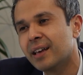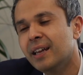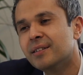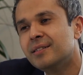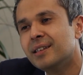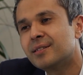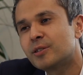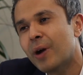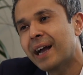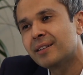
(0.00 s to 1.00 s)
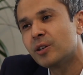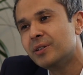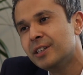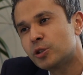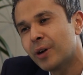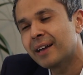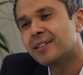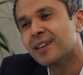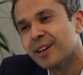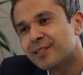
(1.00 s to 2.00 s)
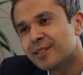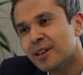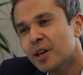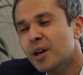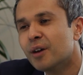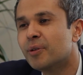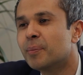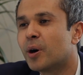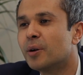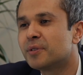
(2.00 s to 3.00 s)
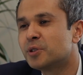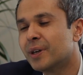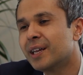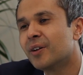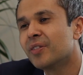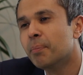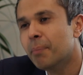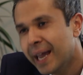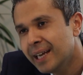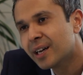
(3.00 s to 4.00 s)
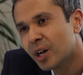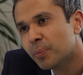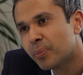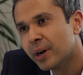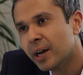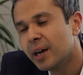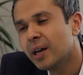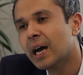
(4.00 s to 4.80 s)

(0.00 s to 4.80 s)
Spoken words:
And it's distracted or detracted us from concentrating on the main culprit,